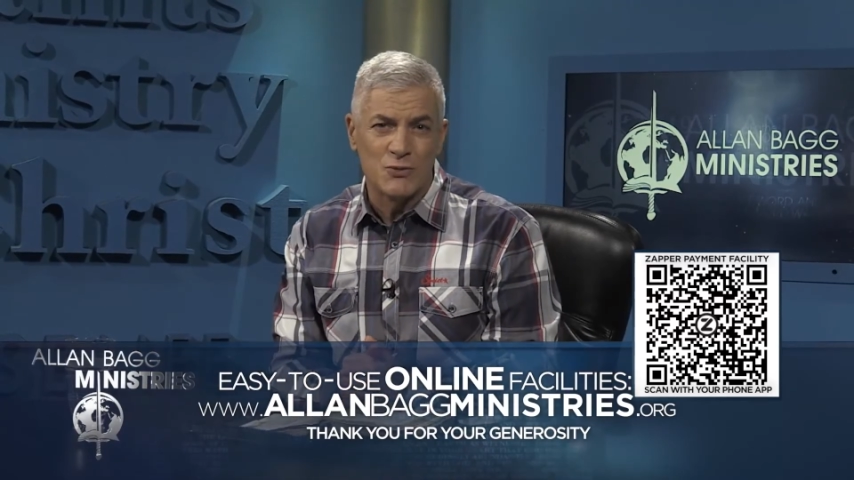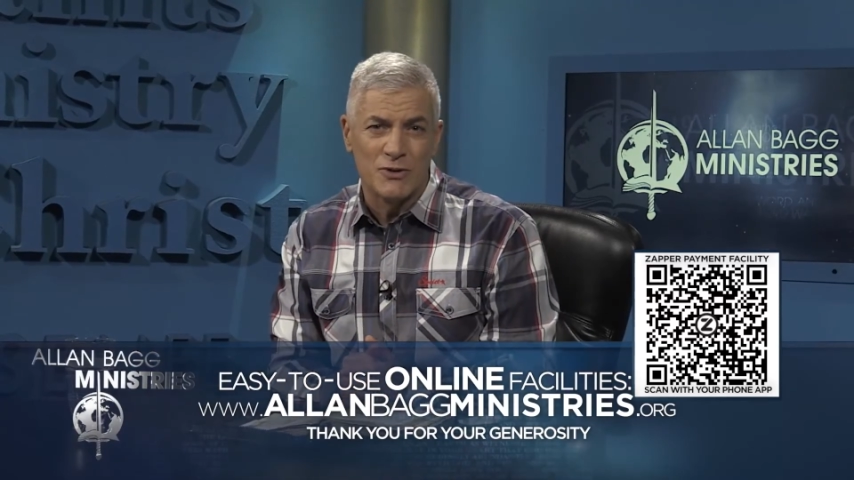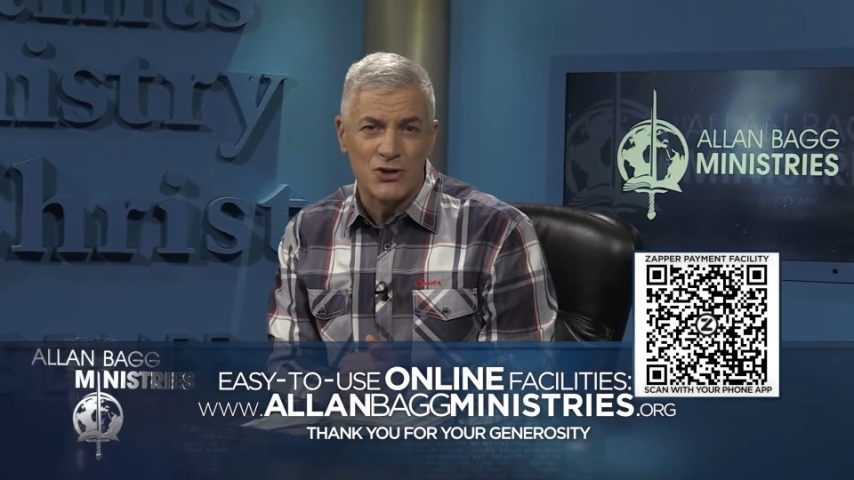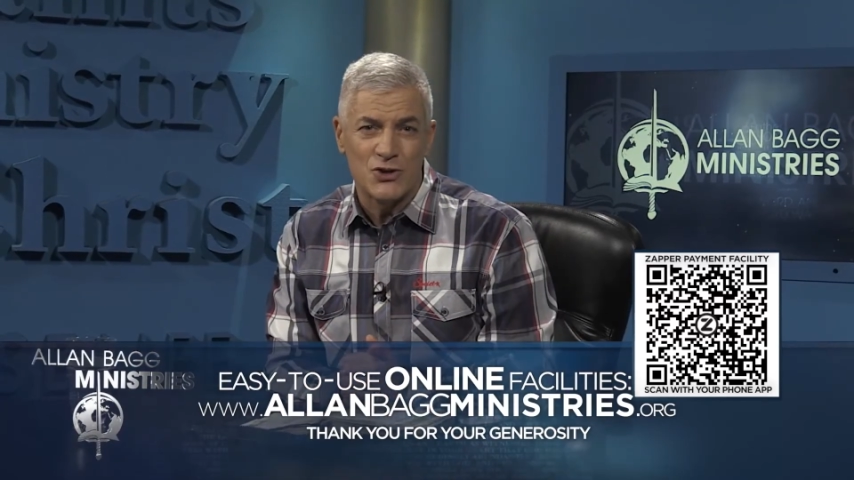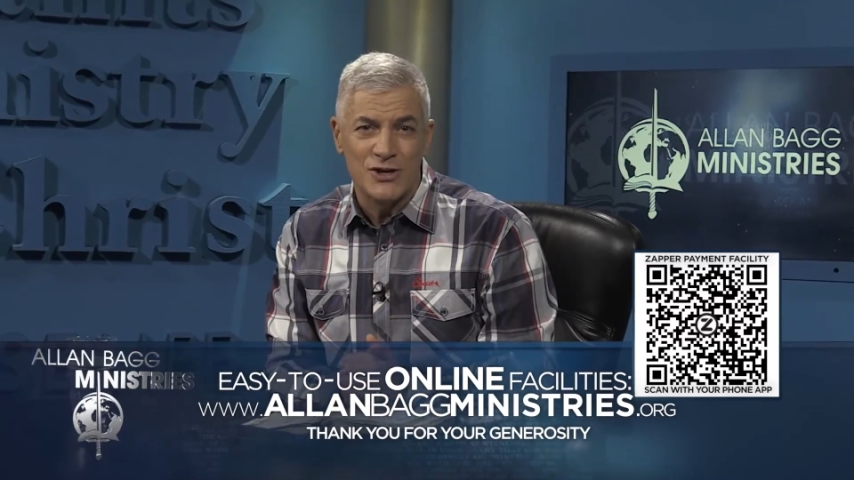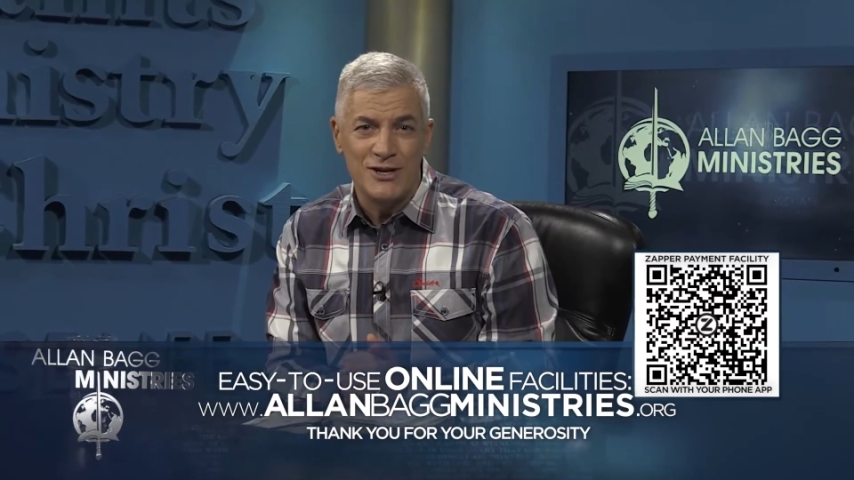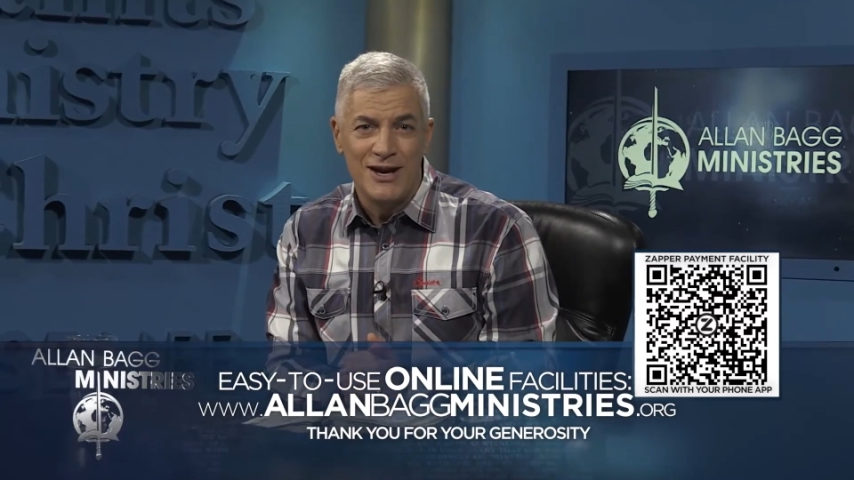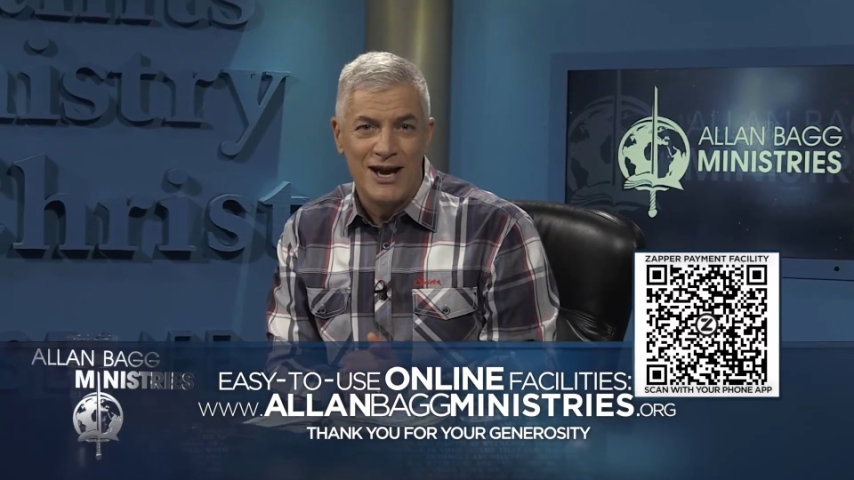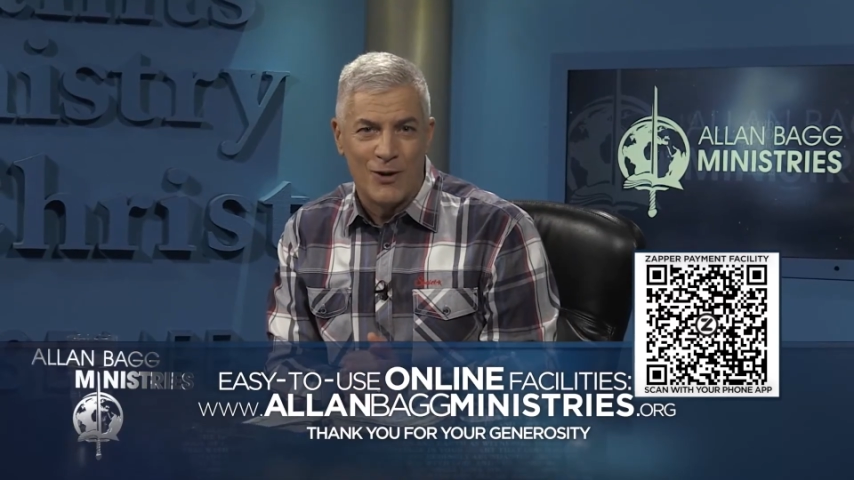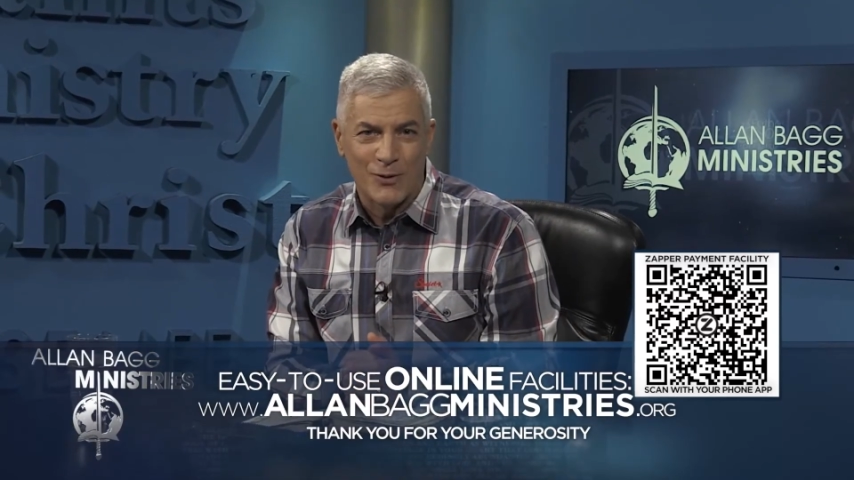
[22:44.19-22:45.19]
ministry,
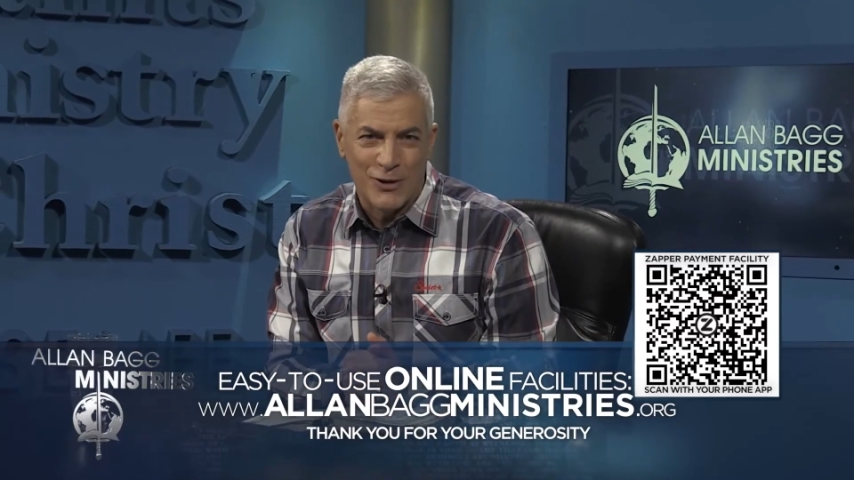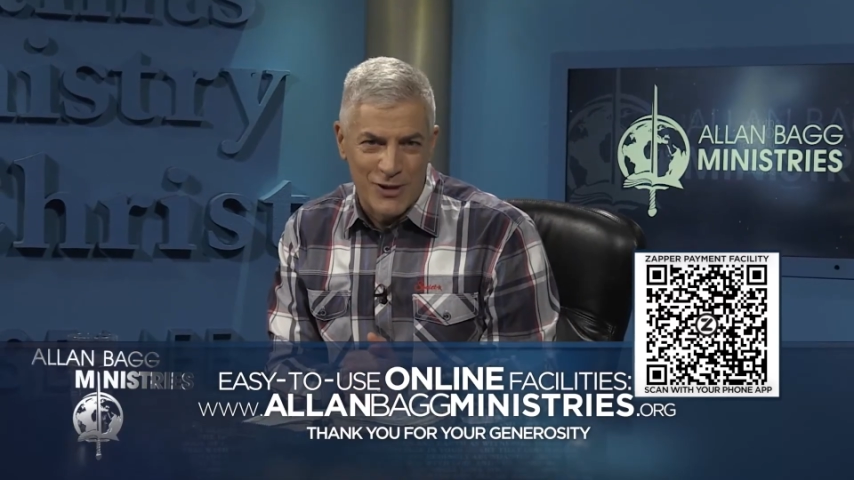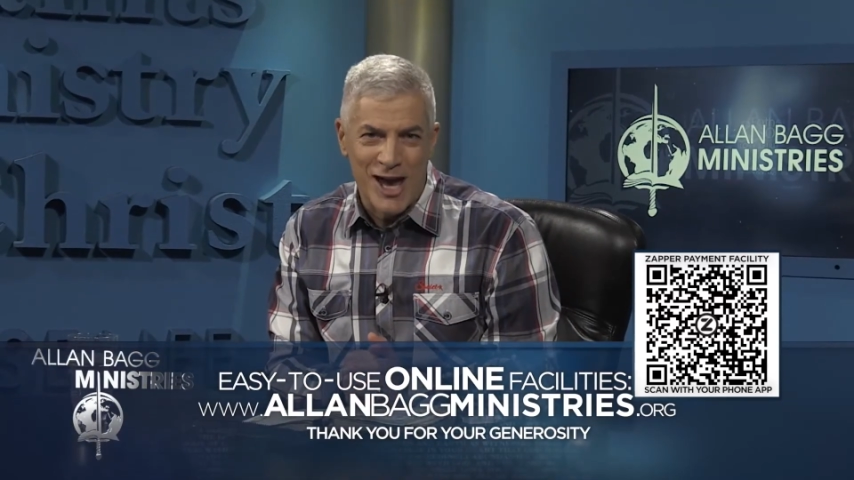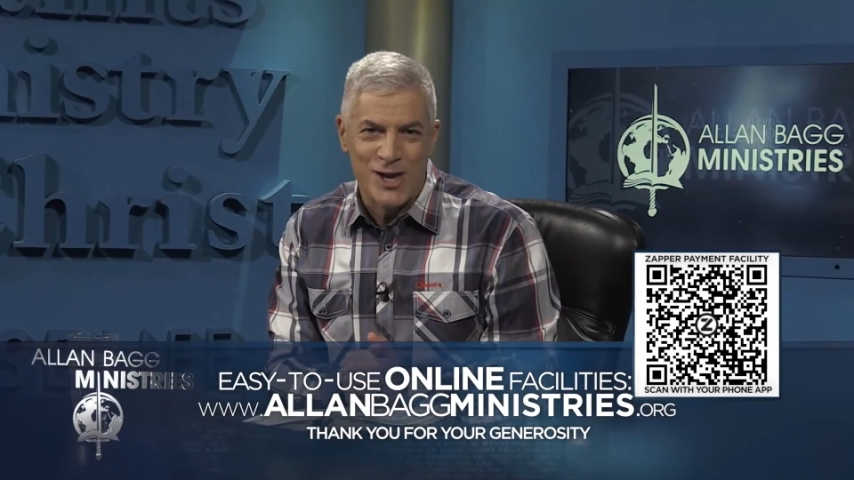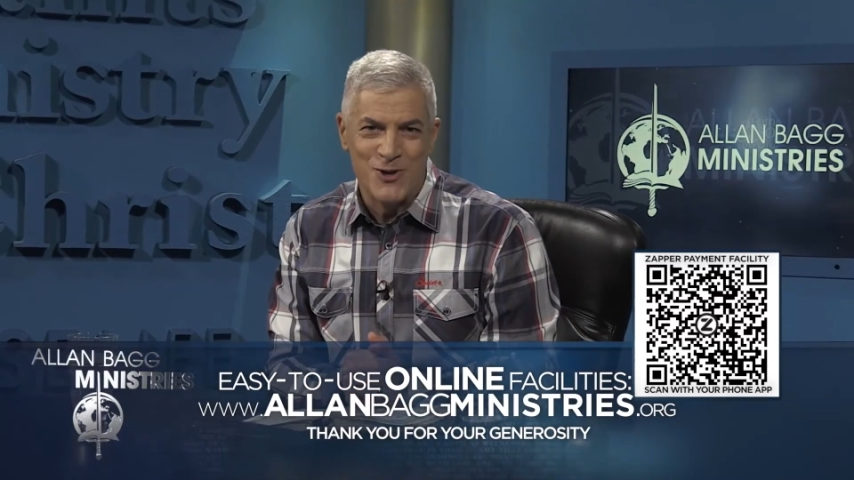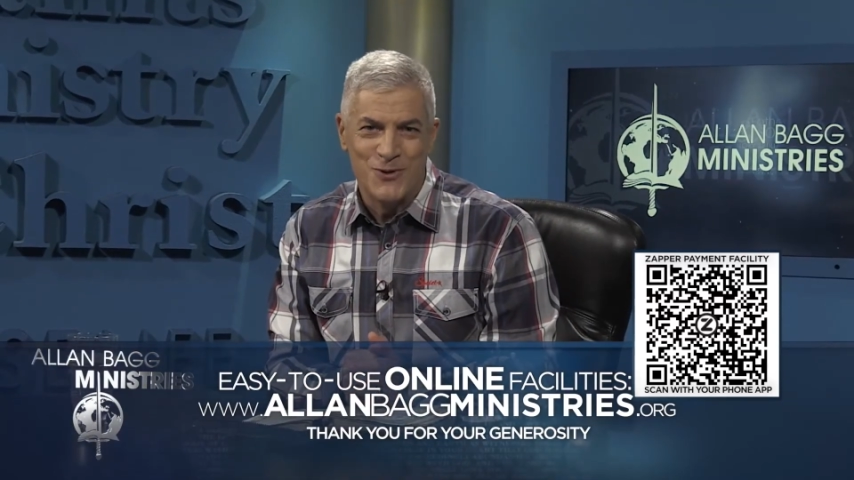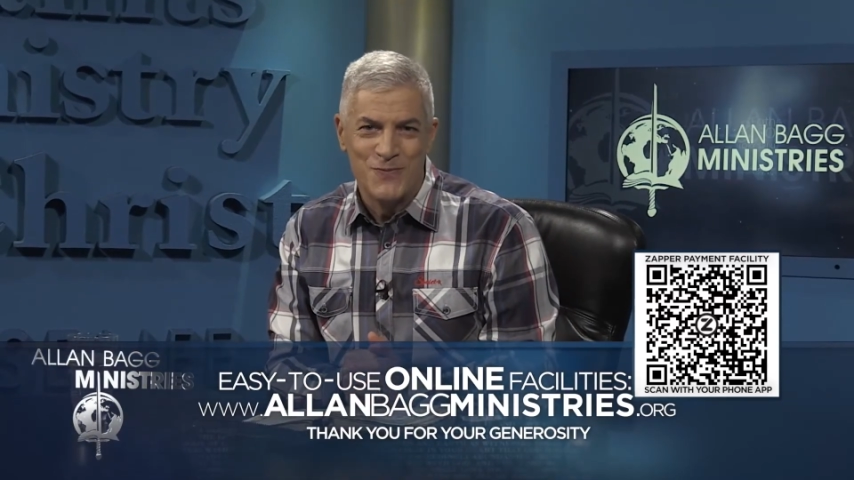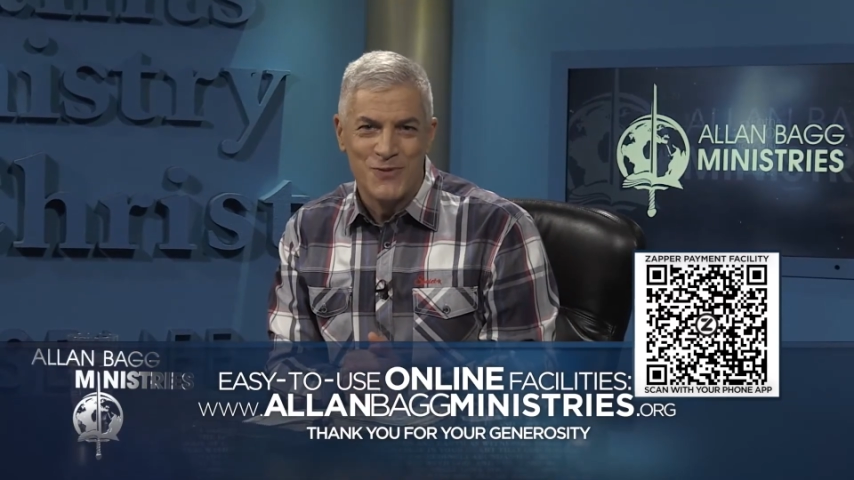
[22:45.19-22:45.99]
I want to thank you.